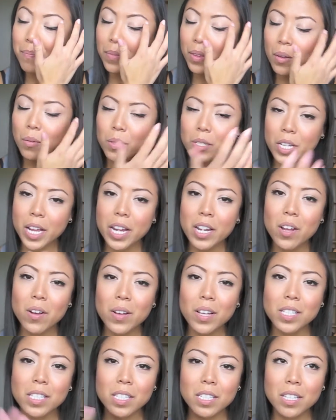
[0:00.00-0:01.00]
which I know
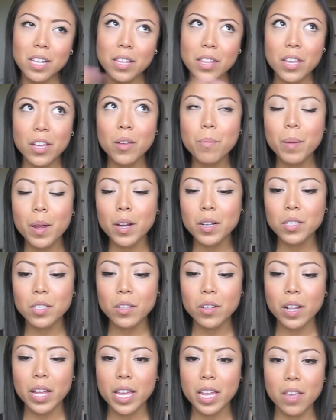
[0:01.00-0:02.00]
is nothing compared
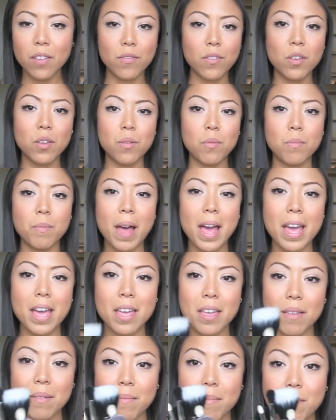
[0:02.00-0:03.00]
to if you
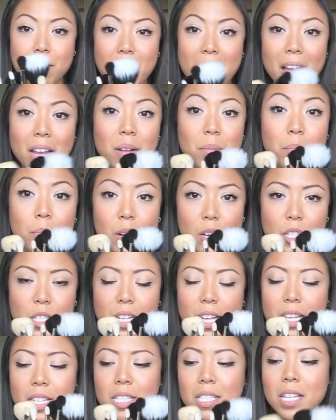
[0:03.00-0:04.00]
buy MAC
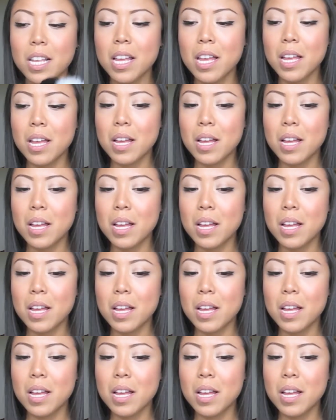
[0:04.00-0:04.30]
brushes,